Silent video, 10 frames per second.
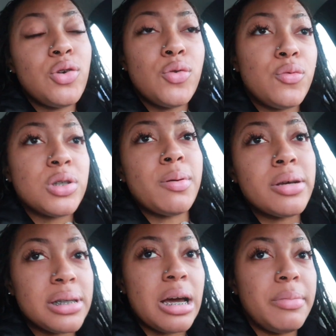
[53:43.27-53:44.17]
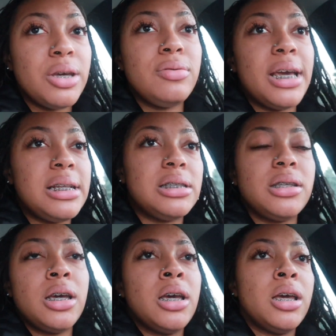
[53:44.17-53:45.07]
you was supposed to come and you
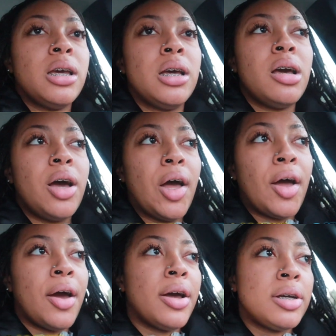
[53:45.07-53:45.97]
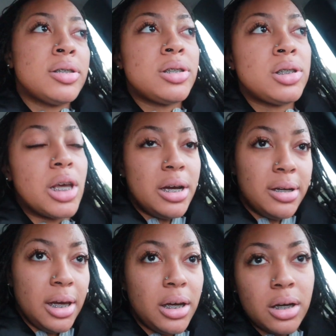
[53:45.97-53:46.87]
didn't, suck a
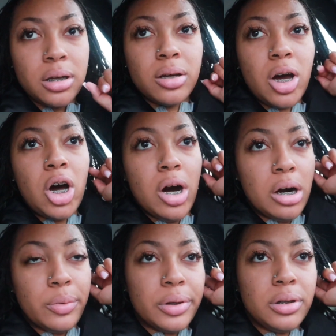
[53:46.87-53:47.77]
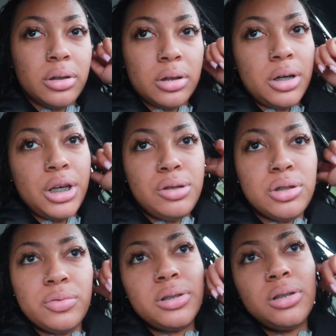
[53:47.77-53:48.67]
dick a hard one, a
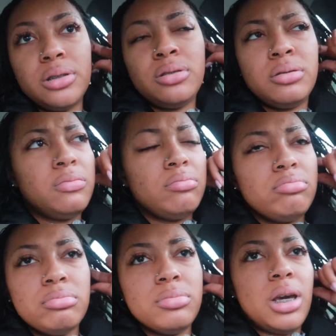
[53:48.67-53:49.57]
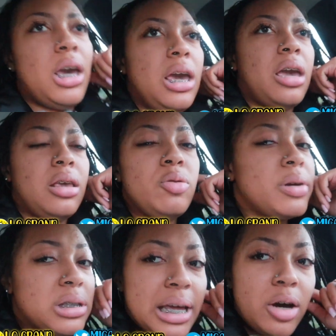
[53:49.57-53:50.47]
huge one, and you
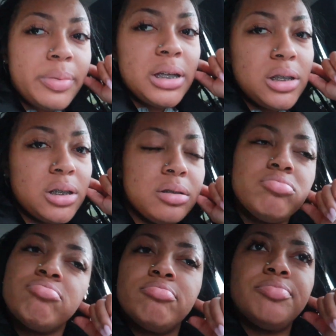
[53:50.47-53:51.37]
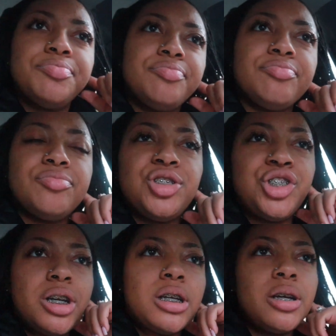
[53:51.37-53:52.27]
missed out, bitch.
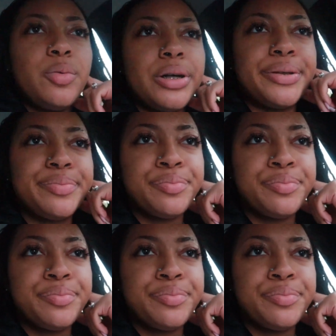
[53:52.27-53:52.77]
Shoulda, coulda, woulda.